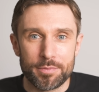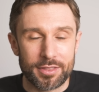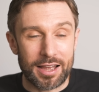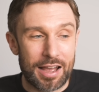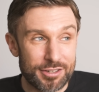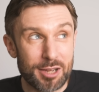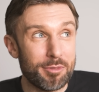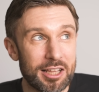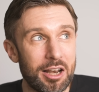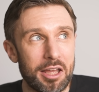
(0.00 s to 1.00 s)
that have
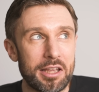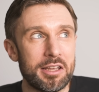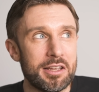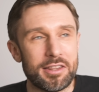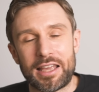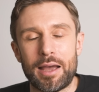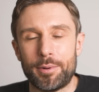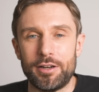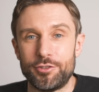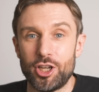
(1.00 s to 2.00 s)
something like the
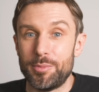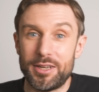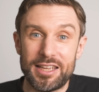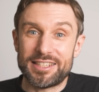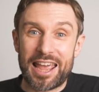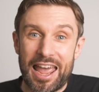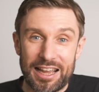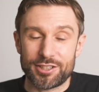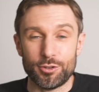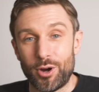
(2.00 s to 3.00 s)
capital of Germany is
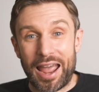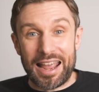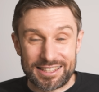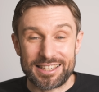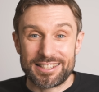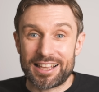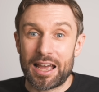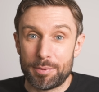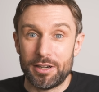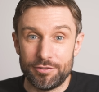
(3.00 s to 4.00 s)
X, or X is the
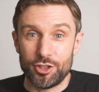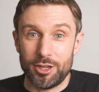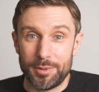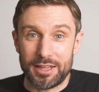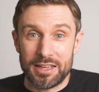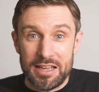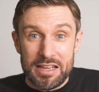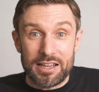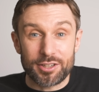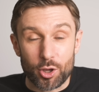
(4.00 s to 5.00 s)
capital of Germany.
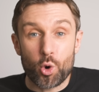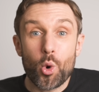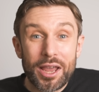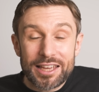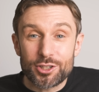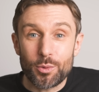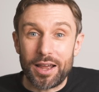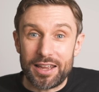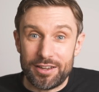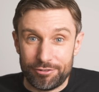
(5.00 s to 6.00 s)
And so the quickest
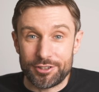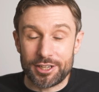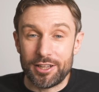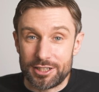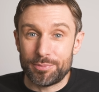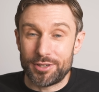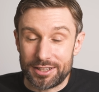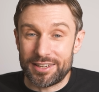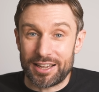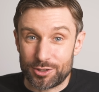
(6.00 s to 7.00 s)
way for it to learn to predict
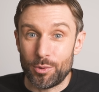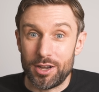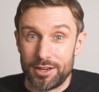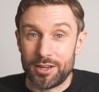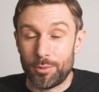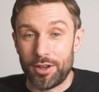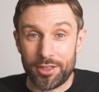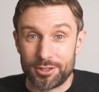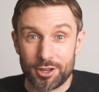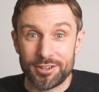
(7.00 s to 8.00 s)
the next word in one of
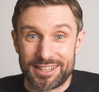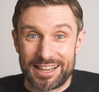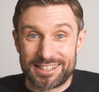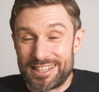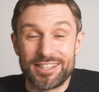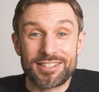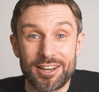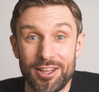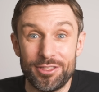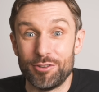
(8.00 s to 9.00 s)
those contexts is just to
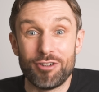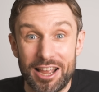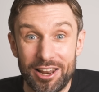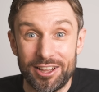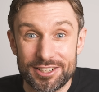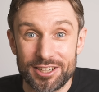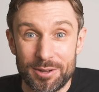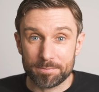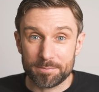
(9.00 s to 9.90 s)
learn the real answer.